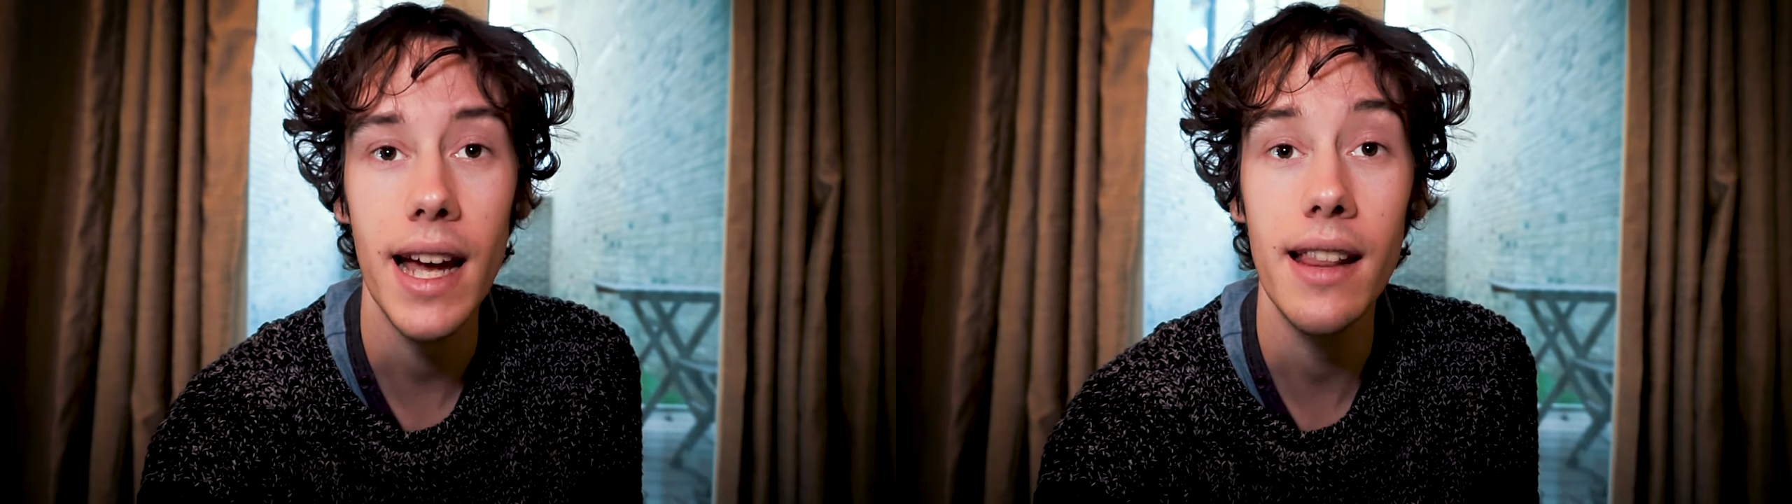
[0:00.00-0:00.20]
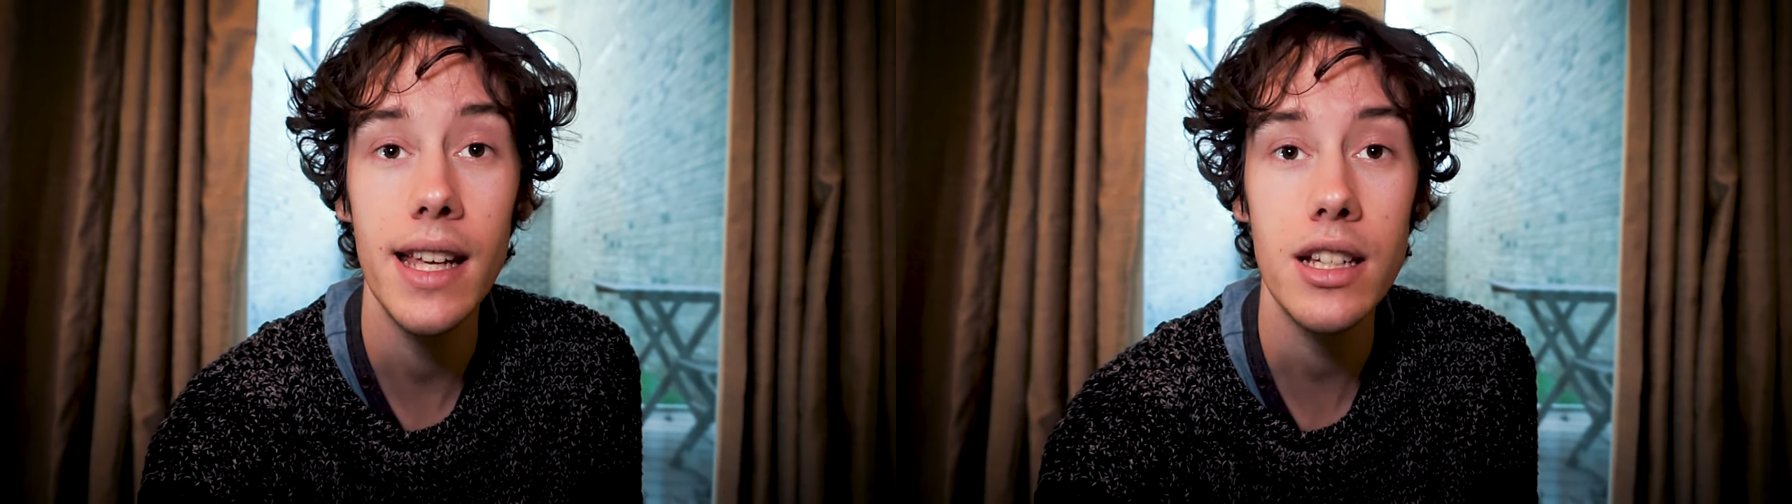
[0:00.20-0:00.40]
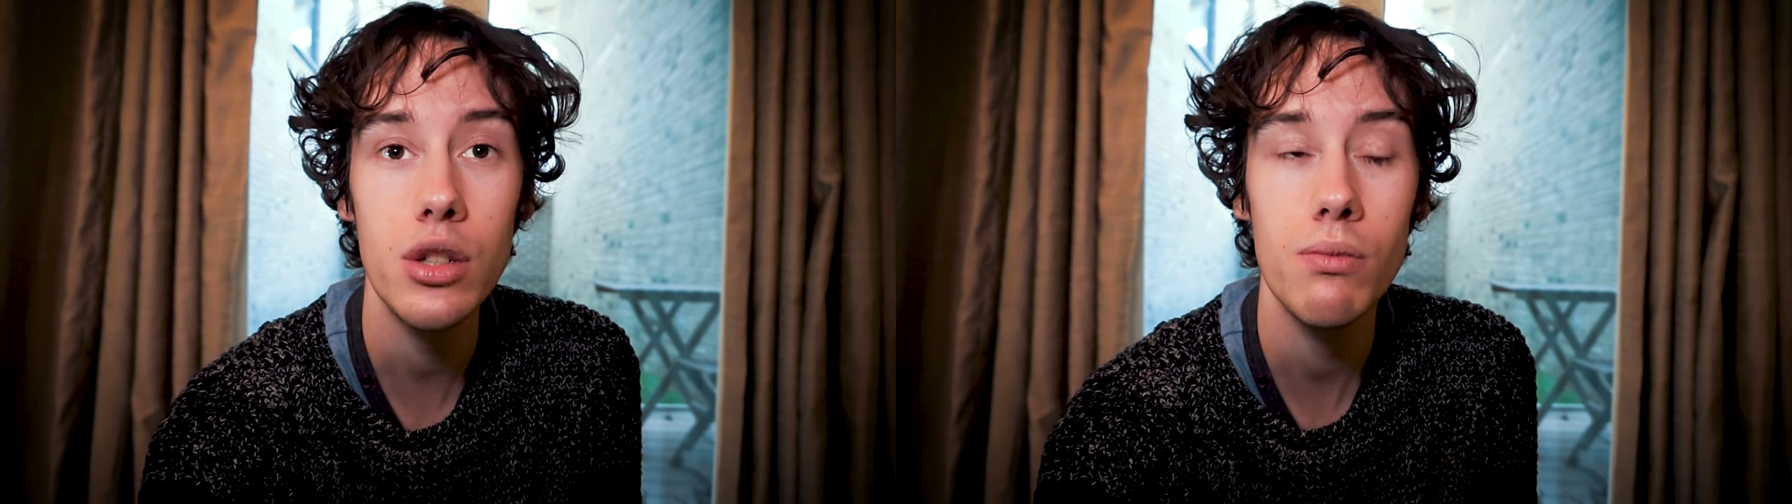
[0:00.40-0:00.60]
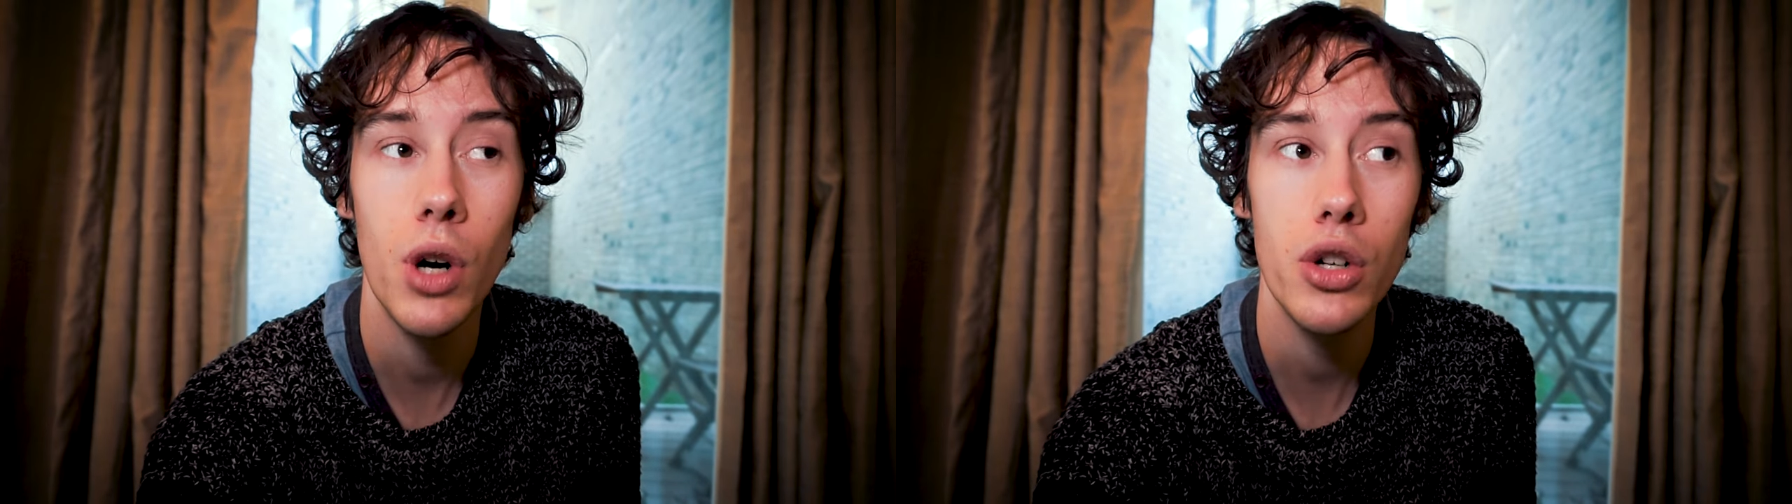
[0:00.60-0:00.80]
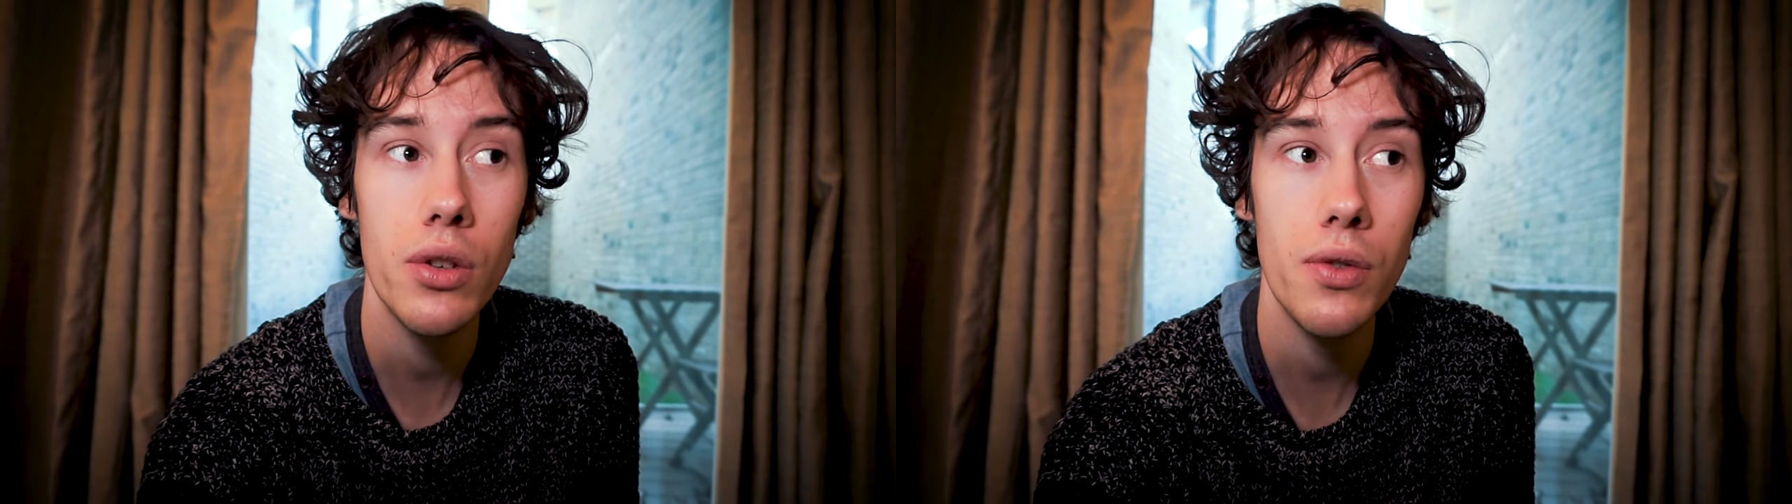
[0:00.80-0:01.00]
And this,
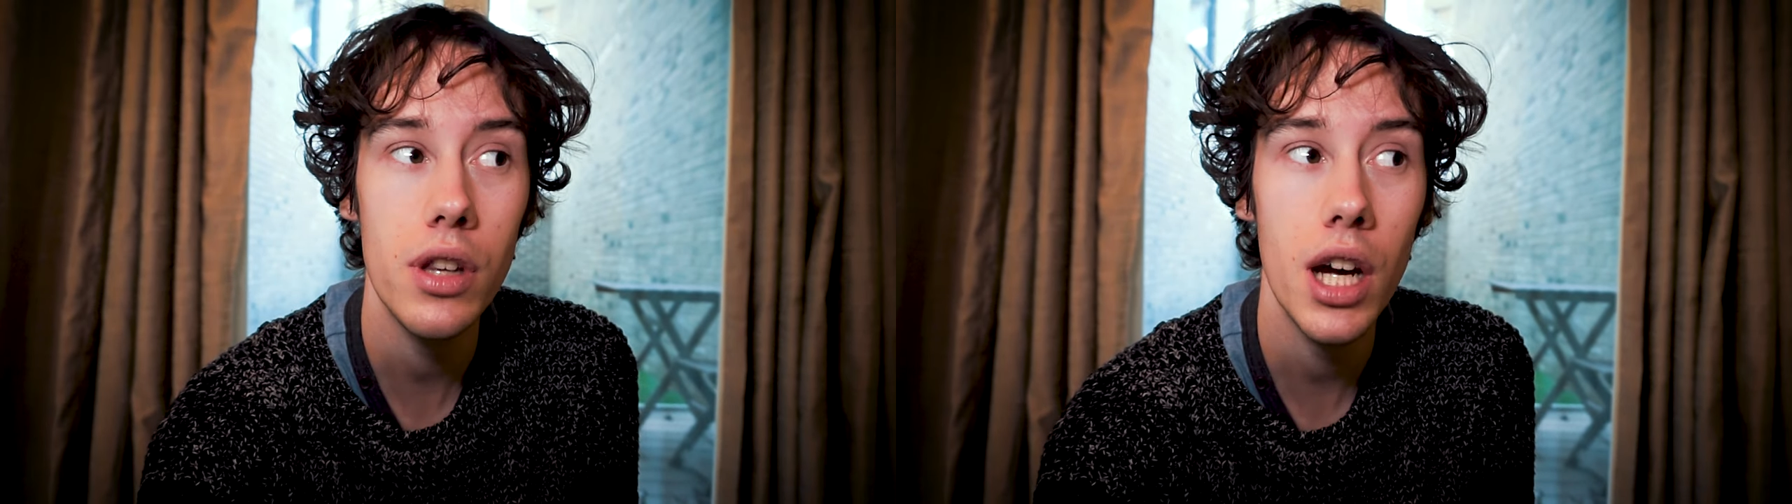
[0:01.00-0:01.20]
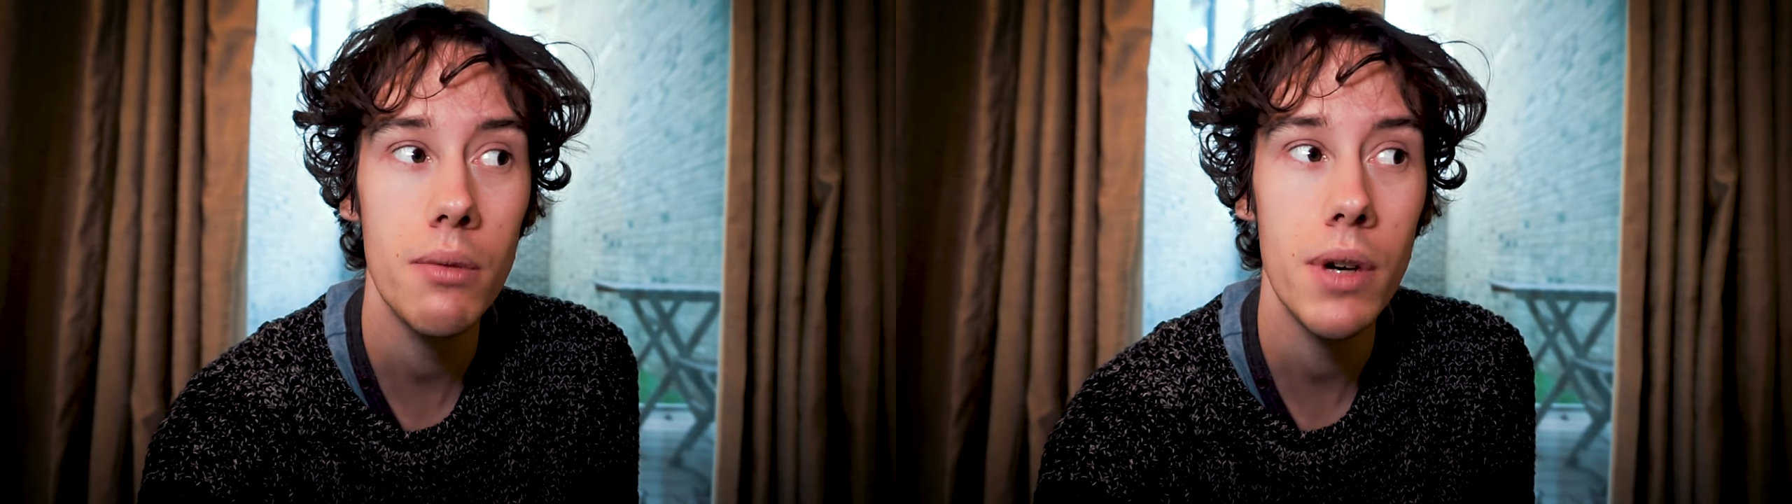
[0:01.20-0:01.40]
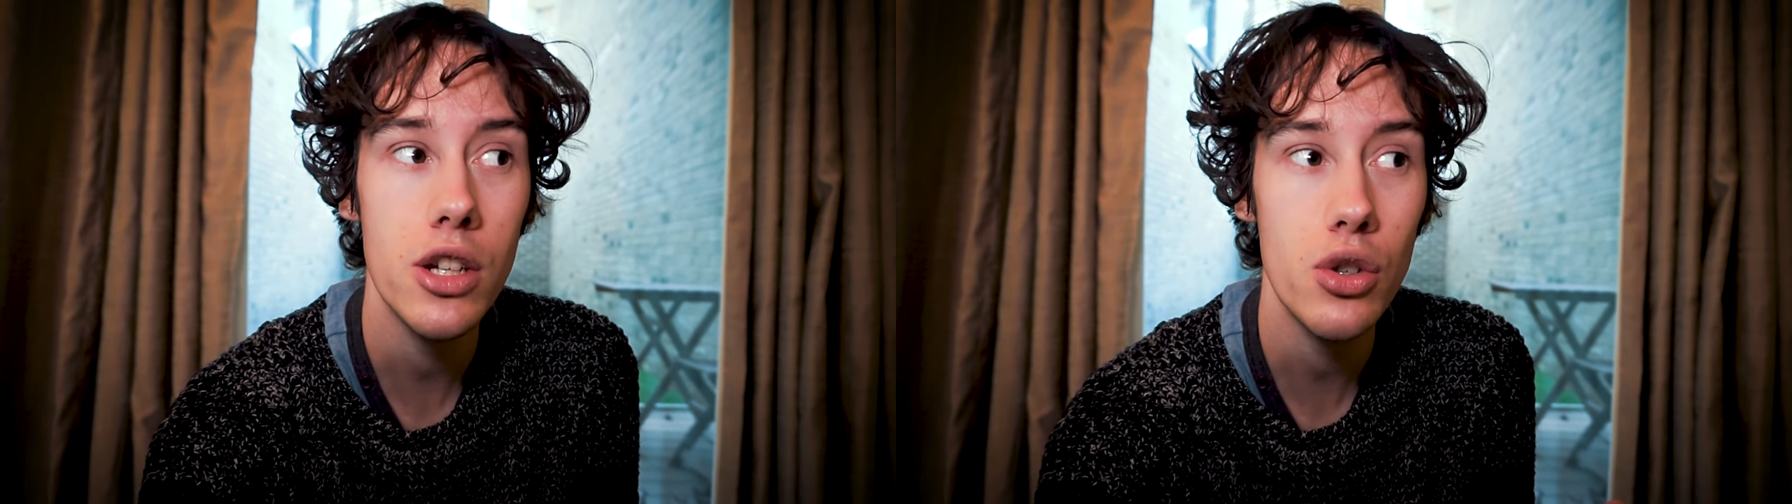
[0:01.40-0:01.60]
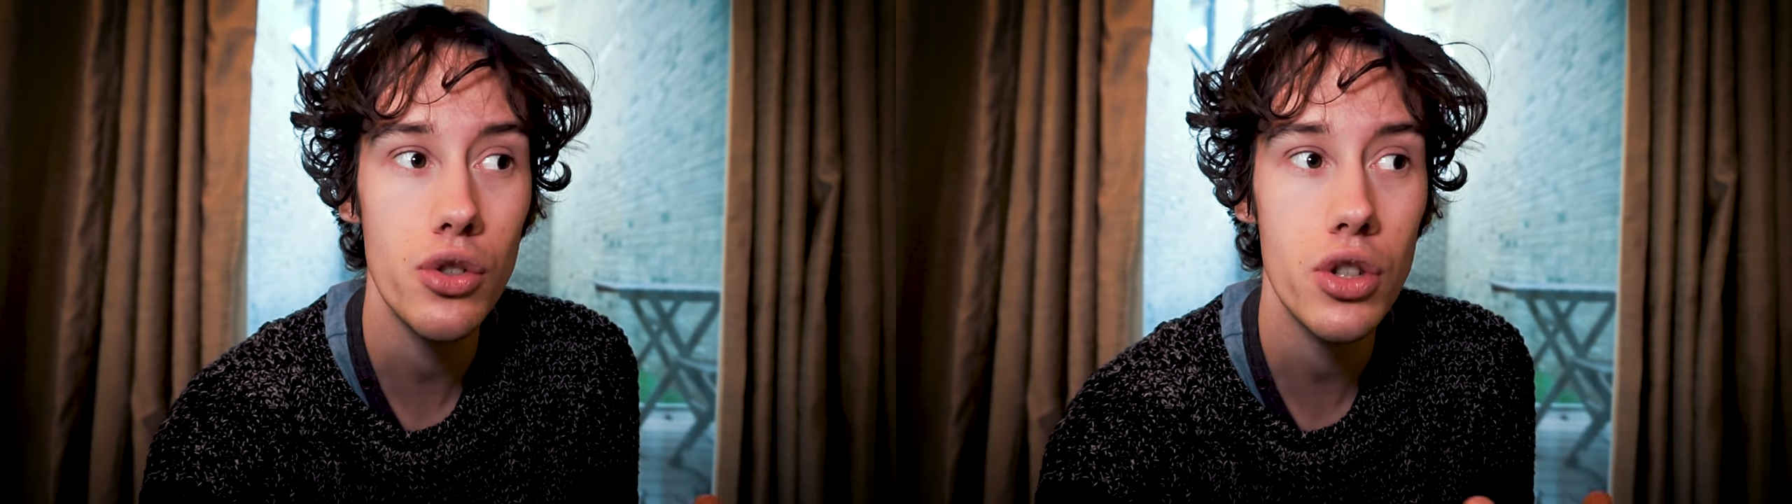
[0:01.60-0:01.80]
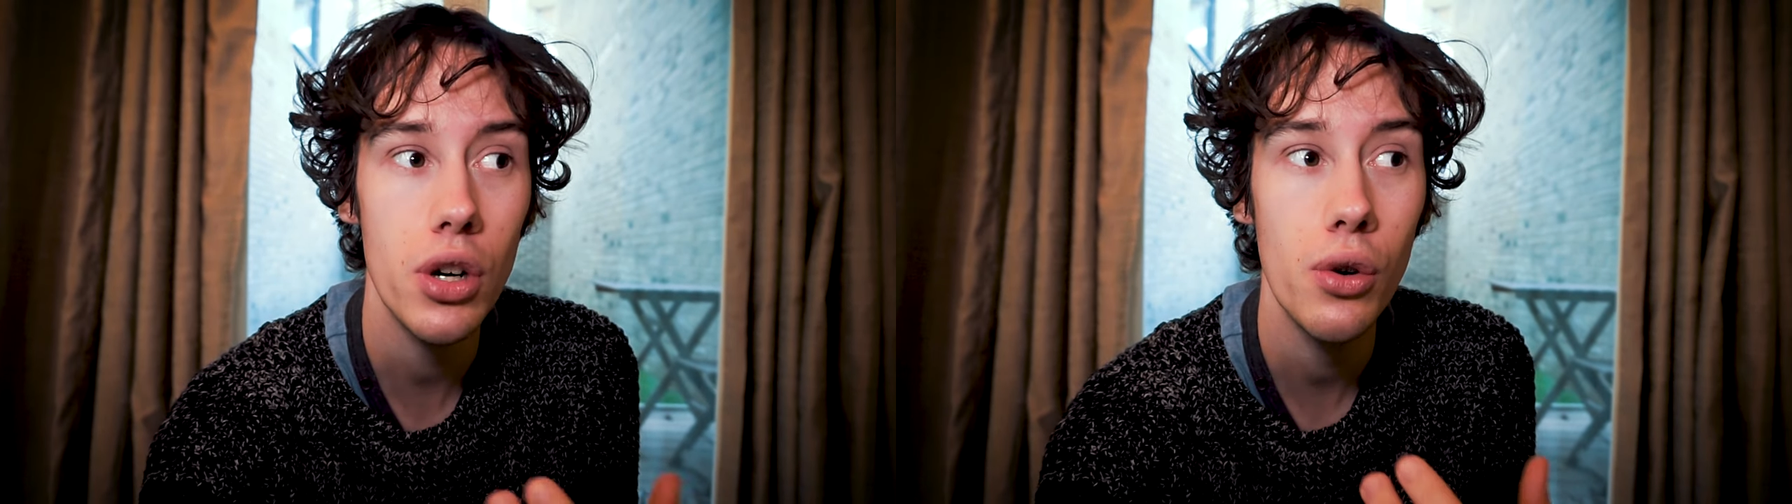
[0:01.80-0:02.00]
most of the time, has
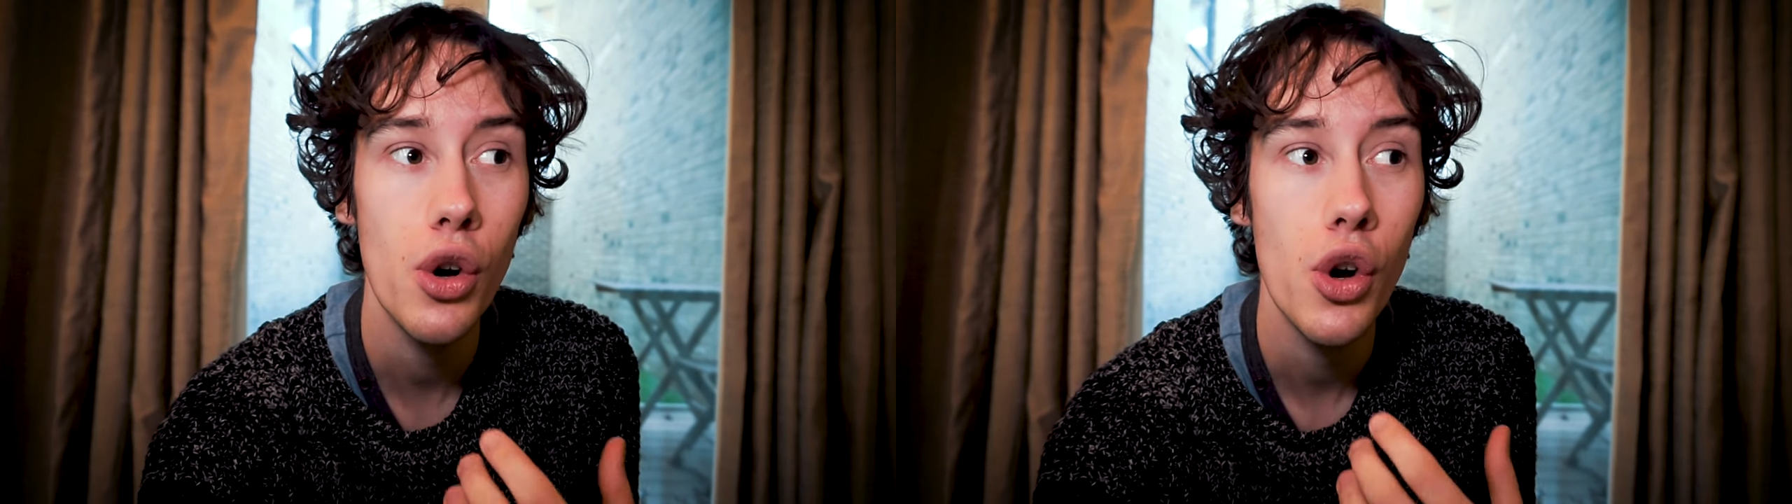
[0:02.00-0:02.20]
also